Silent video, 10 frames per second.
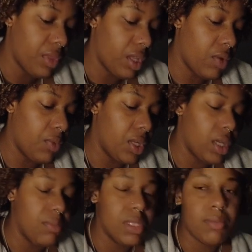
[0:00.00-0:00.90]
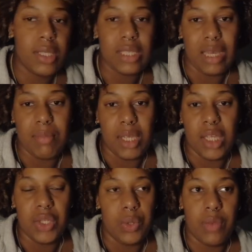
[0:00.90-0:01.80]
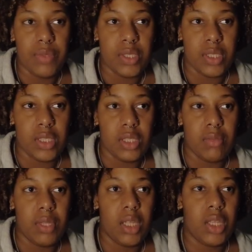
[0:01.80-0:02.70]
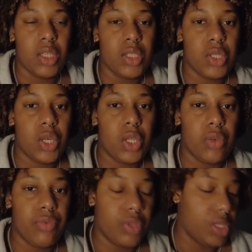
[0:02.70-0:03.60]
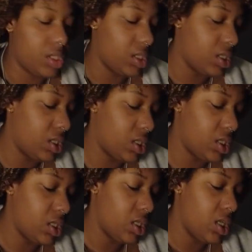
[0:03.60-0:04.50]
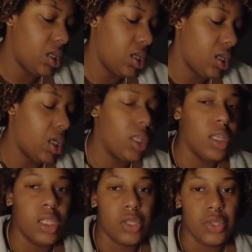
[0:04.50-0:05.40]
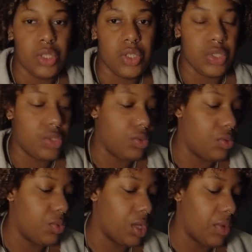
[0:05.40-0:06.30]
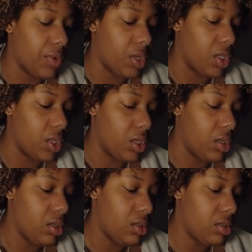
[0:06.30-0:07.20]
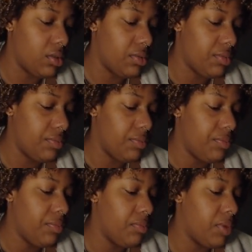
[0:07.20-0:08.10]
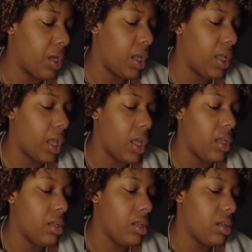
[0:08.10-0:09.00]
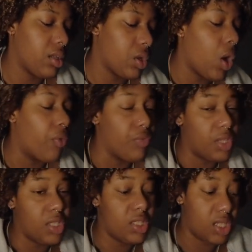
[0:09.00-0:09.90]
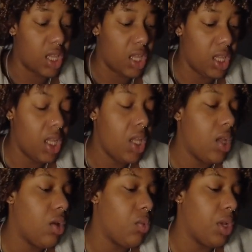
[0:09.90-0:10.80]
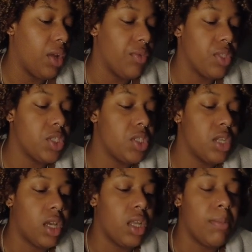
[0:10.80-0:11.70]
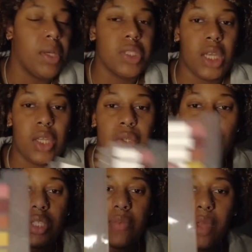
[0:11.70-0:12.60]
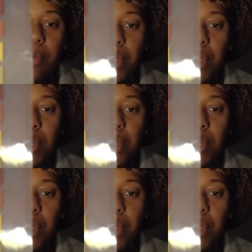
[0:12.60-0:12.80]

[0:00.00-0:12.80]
And when it comes to my tabbing, I don't have a system like this color for this. I literally just use whatever color. But I can confidently say whenever she's talking about technical stuff, I'm